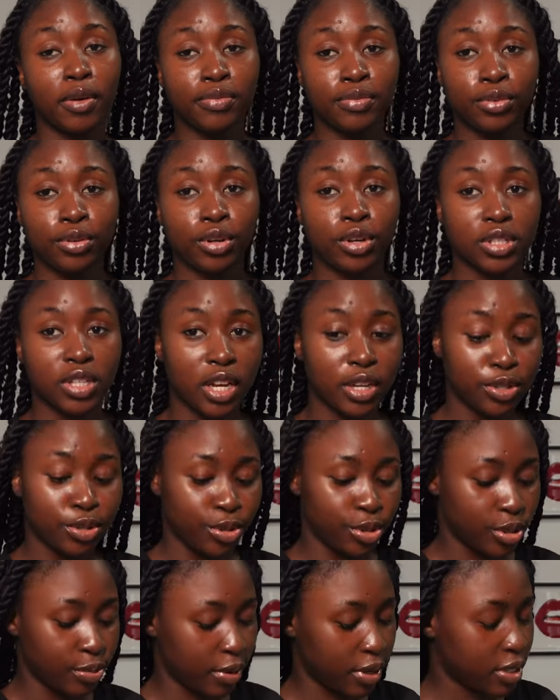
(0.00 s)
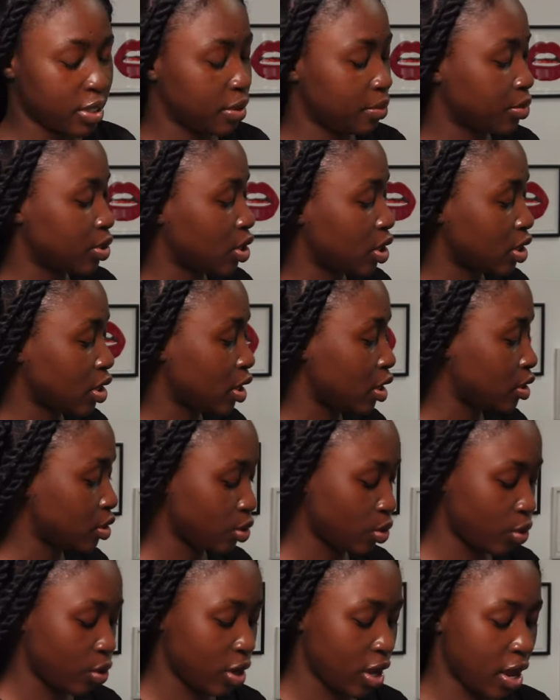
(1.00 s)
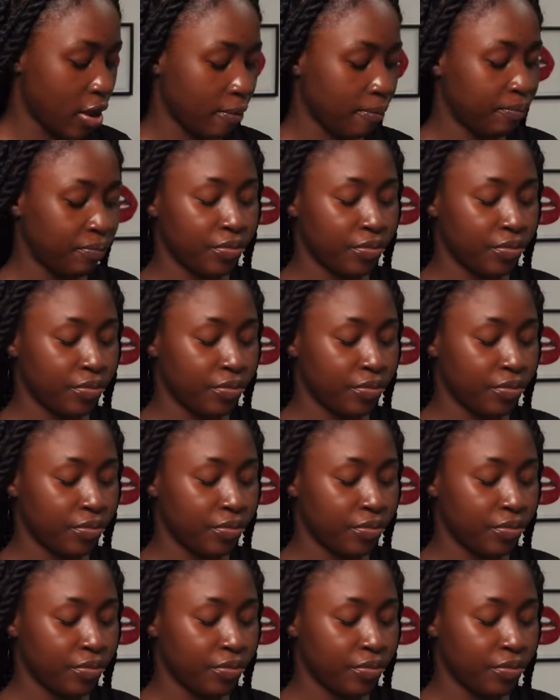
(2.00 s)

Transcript: phone, because I used to use my same charger. So yeah,